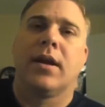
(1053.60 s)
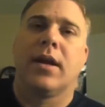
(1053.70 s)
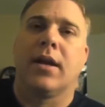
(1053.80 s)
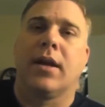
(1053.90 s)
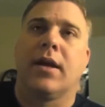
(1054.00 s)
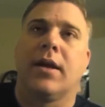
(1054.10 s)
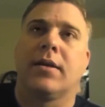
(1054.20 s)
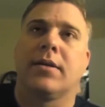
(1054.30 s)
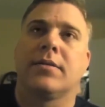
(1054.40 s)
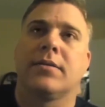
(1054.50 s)

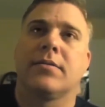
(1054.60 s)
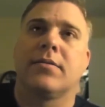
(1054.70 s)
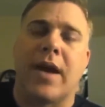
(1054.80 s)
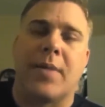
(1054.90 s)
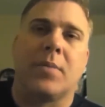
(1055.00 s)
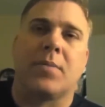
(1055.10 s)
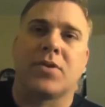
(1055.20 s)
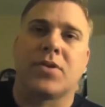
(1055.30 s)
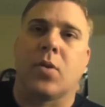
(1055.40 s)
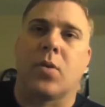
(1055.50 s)
and wrapping up
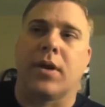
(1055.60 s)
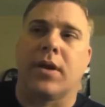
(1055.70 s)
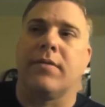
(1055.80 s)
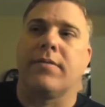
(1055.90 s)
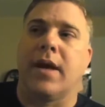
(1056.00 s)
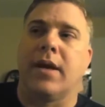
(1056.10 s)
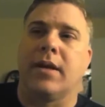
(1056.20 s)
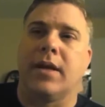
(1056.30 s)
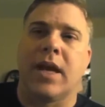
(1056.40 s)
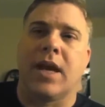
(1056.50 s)
his story. And
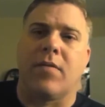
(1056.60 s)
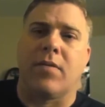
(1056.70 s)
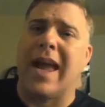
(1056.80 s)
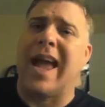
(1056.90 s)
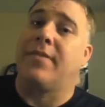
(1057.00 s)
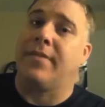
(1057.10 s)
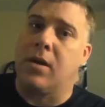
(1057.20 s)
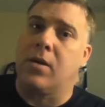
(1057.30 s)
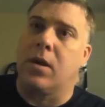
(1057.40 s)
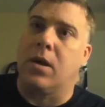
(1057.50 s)
finally, he gave over half of a
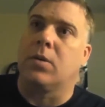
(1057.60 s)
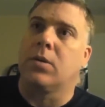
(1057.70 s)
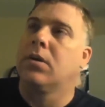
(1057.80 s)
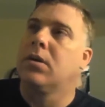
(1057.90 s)
ho-ho